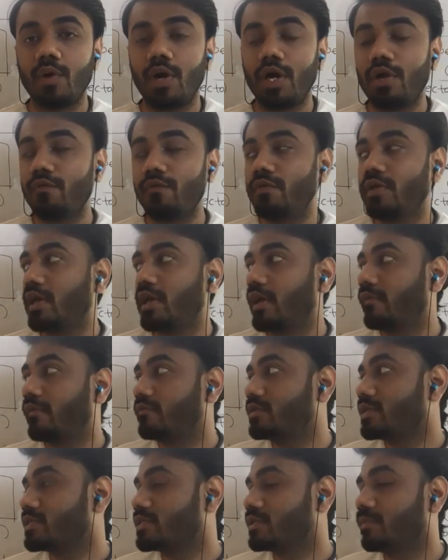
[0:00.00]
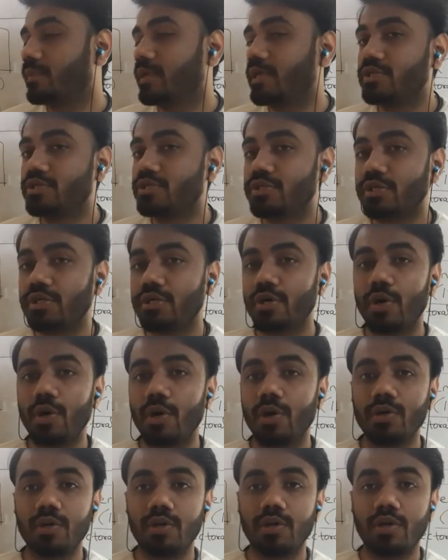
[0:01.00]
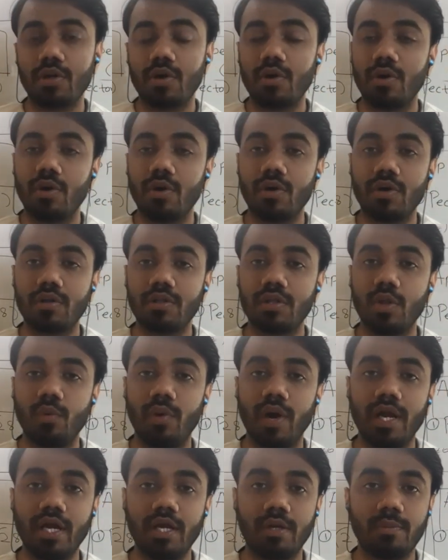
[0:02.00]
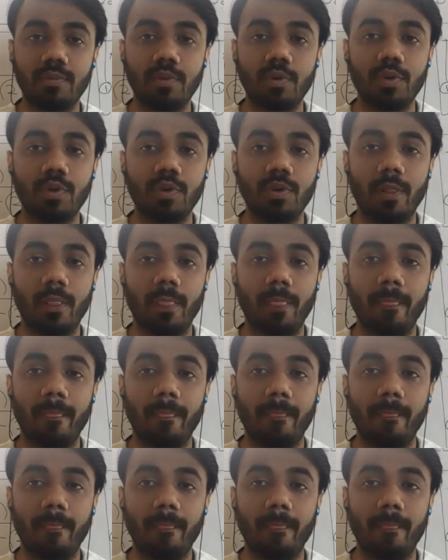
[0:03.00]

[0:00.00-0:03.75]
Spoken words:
what we have just mentioned on the whiteboard.